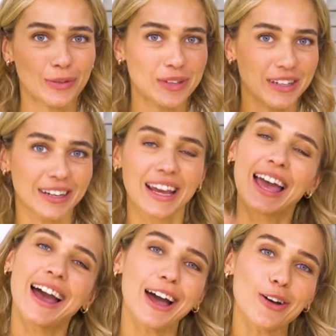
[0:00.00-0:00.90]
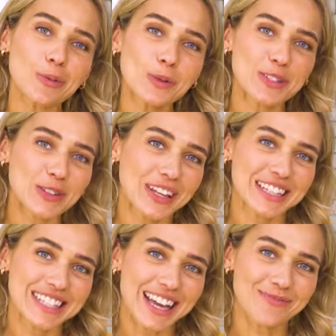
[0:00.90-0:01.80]
from here. I hope to see you
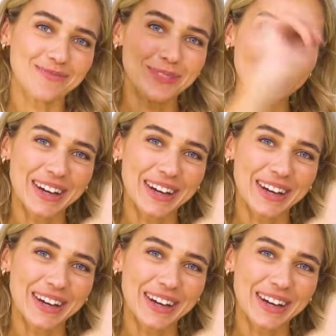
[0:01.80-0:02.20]
next time. Bye